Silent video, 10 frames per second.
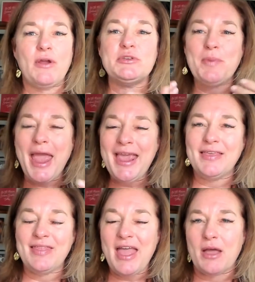I was
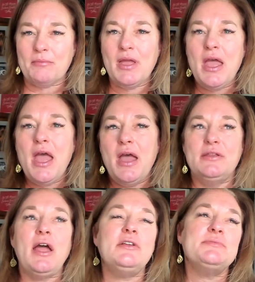paying them,
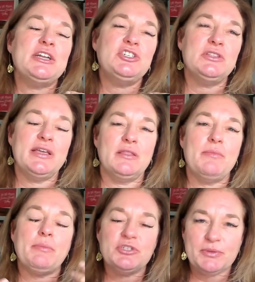not to mention like the
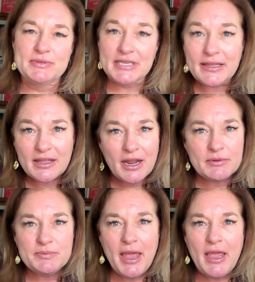membership site that I
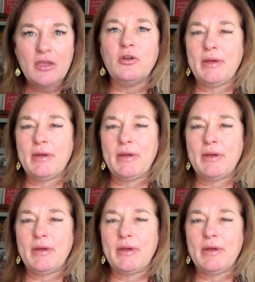was paying,